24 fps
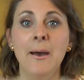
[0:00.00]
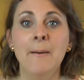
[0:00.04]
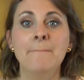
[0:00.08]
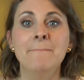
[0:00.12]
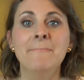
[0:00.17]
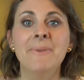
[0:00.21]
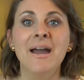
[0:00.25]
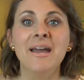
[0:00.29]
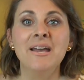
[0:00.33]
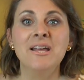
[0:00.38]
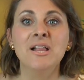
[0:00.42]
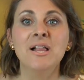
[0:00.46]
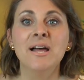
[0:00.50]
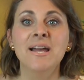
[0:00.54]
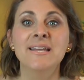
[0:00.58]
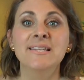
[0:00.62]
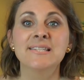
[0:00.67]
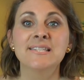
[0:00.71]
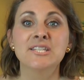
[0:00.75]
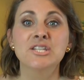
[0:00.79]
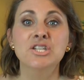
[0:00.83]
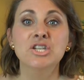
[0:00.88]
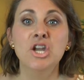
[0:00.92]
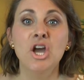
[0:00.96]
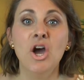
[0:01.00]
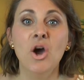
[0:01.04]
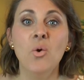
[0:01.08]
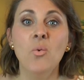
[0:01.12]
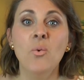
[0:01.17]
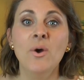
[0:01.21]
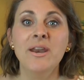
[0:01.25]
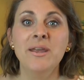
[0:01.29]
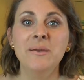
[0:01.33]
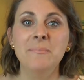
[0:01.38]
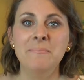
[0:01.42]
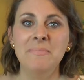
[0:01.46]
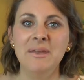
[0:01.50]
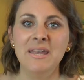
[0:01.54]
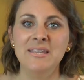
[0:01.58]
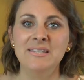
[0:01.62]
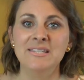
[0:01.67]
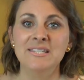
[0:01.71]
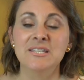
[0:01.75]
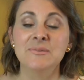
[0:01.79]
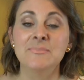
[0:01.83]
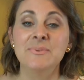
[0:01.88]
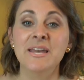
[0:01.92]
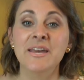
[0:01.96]
My clients know what it
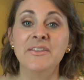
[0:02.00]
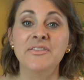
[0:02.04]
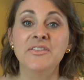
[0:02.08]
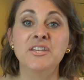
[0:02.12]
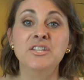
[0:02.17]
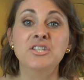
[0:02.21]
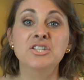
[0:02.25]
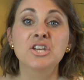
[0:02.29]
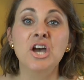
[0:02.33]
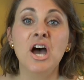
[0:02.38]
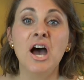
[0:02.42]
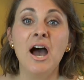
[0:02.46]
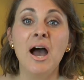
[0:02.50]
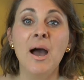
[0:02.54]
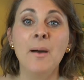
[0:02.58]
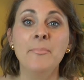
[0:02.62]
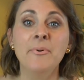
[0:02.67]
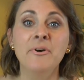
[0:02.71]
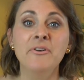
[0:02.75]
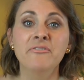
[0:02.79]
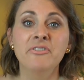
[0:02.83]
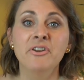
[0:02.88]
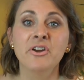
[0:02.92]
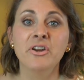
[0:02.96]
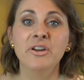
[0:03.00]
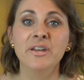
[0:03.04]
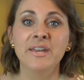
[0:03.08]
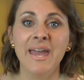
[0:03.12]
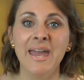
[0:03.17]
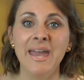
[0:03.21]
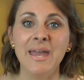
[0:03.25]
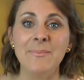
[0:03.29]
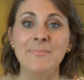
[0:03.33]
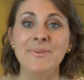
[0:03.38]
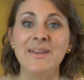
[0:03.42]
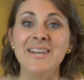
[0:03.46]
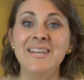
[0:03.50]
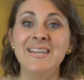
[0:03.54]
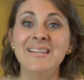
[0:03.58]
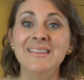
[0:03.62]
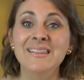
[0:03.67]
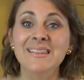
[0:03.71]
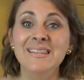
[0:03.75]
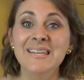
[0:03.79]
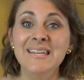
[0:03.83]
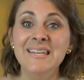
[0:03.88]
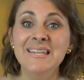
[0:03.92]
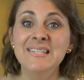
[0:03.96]
means to be at the top of their game in
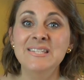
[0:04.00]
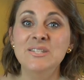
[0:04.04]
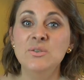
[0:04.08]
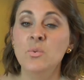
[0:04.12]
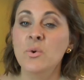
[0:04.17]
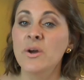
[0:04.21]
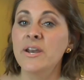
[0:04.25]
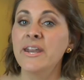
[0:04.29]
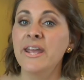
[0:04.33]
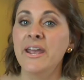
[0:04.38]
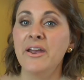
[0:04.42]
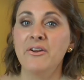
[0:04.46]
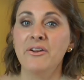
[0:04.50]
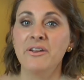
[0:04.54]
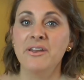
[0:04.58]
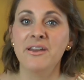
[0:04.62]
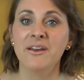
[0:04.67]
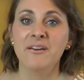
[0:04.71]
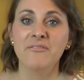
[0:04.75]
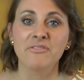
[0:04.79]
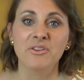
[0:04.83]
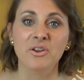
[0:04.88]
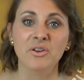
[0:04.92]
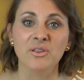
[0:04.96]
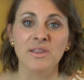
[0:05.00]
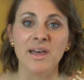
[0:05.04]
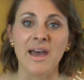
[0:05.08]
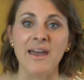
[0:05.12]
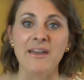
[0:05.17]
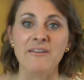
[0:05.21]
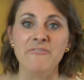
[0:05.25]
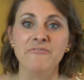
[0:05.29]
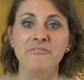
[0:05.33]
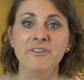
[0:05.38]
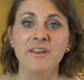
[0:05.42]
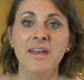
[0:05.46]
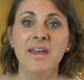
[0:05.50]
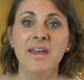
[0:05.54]
at least one area of their life,